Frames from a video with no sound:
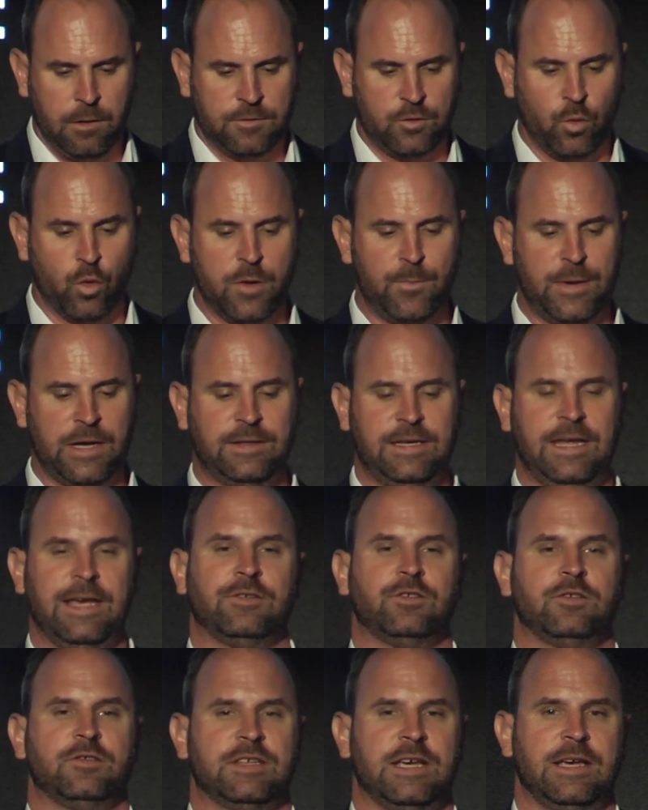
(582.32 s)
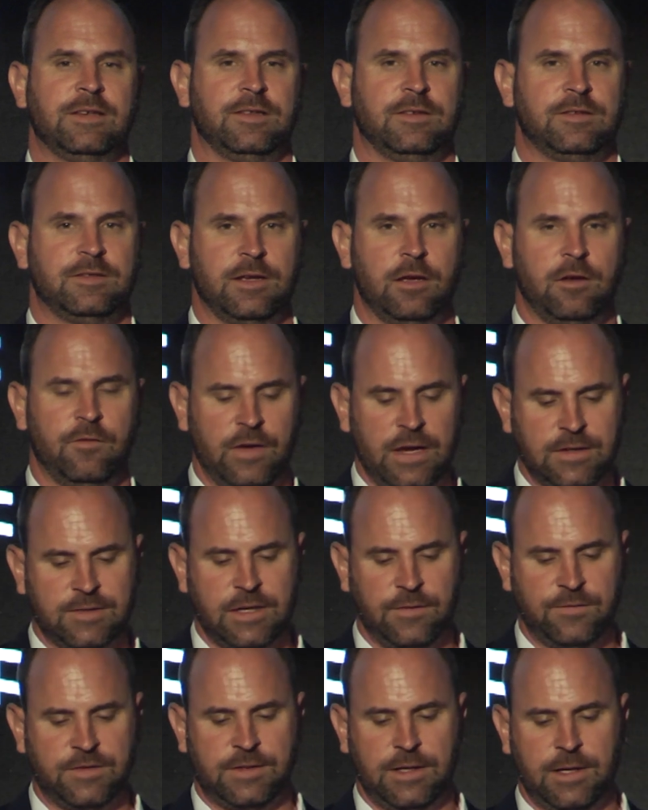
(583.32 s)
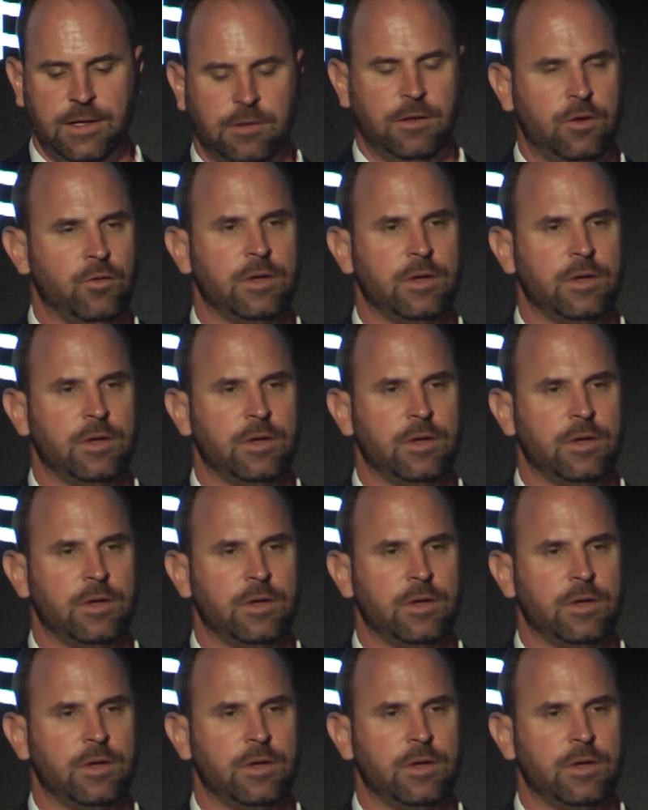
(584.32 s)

So what about the exercise itself? As I've said,